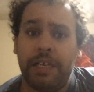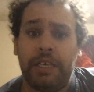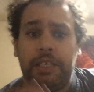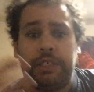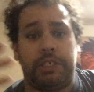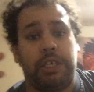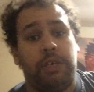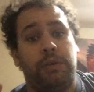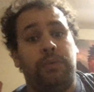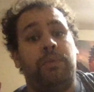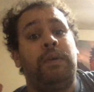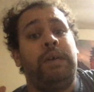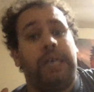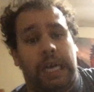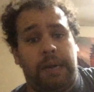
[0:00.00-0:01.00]
so
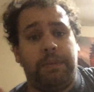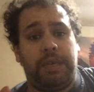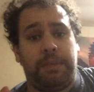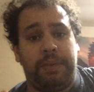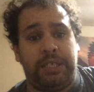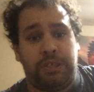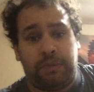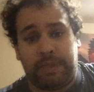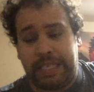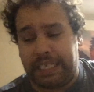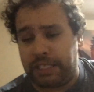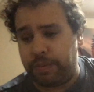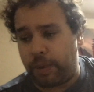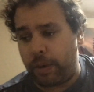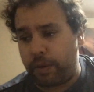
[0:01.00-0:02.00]
I'm gonna be doing that
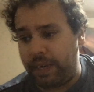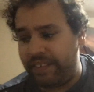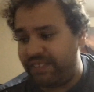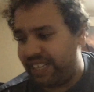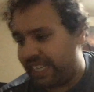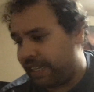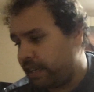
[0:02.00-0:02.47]
tomorrow evening.